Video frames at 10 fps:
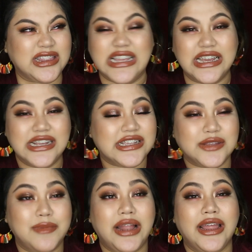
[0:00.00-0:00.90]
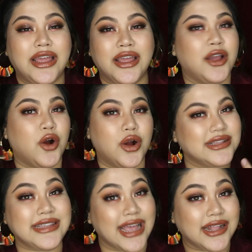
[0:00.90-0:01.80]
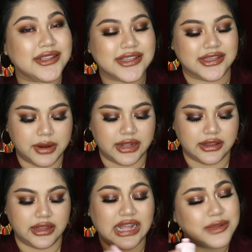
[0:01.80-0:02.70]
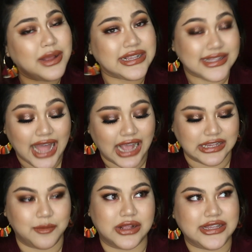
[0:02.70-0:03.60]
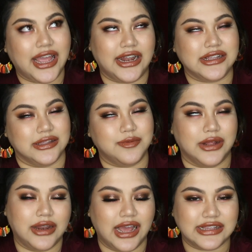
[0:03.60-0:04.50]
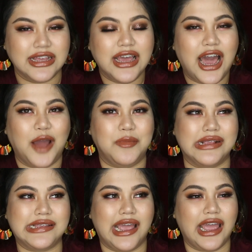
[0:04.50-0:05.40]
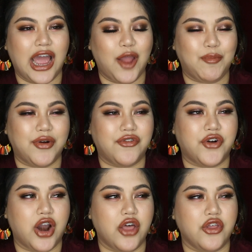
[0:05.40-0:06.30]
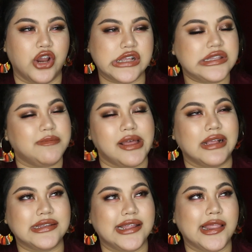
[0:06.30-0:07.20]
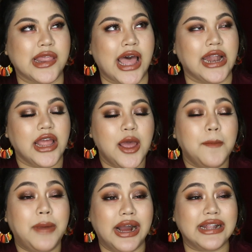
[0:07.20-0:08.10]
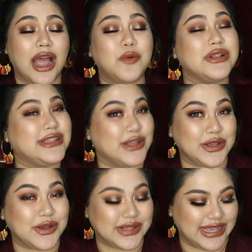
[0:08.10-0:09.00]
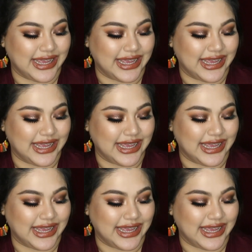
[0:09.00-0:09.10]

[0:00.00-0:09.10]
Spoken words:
tea smelling scents, but it smells nice. I'm not saying it doesn't smell nice. I'm just saying I prefer other smells than that, but I would still use